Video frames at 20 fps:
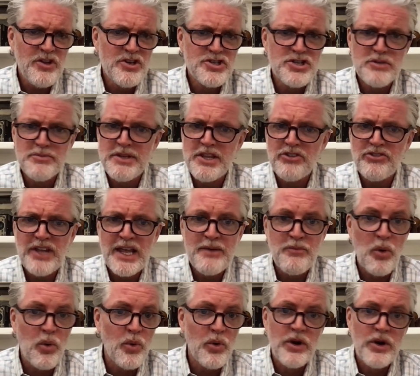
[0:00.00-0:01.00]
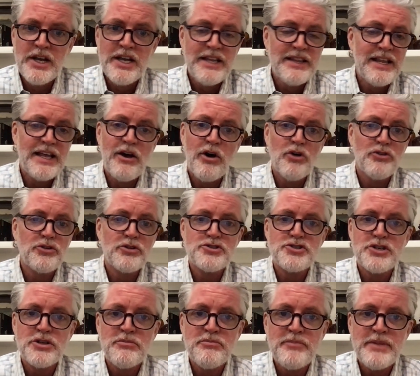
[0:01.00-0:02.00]
should be the same, or they also
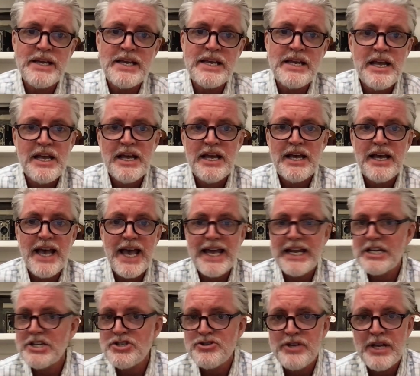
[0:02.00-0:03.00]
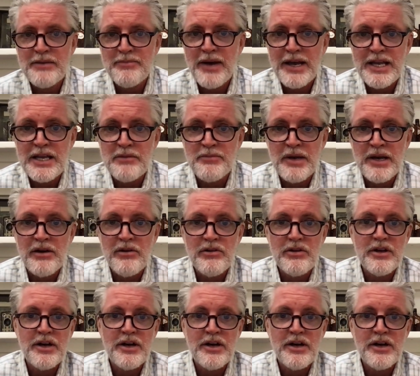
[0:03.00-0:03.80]
shouldn't be, hey, did you get my email?